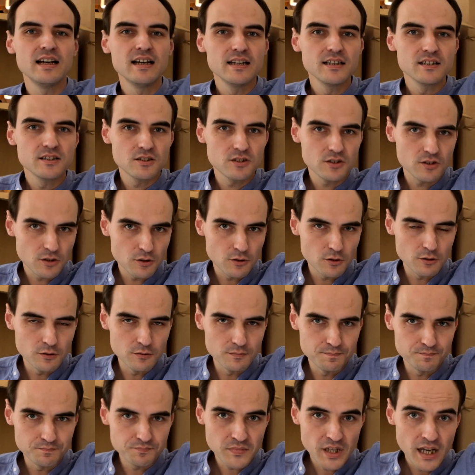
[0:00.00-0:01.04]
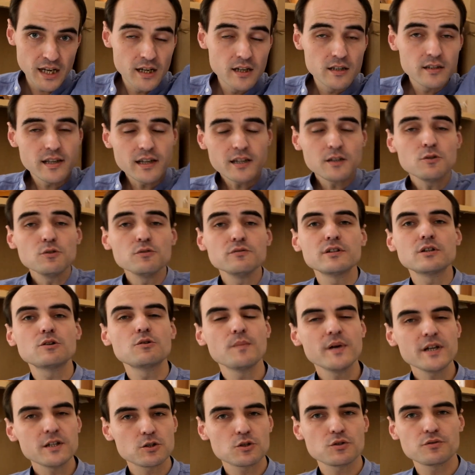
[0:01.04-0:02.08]
So thank you very
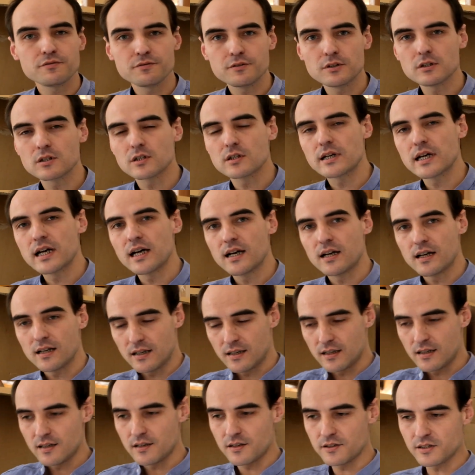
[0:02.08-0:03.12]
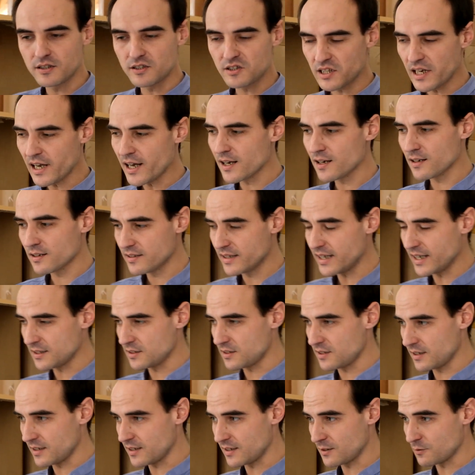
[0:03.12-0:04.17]
much for the sale
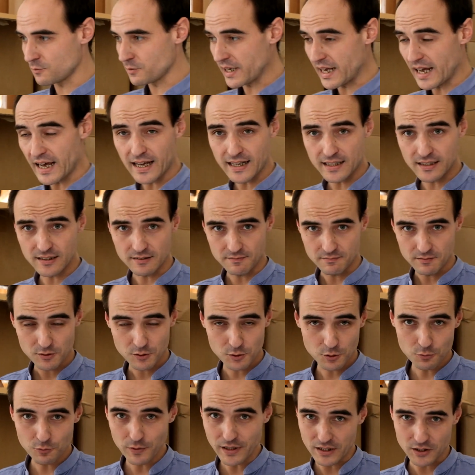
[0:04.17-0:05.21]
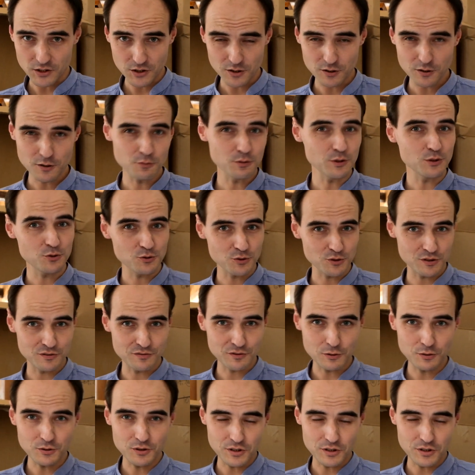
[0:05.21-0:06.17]
that we had 2 weeks ago, which was very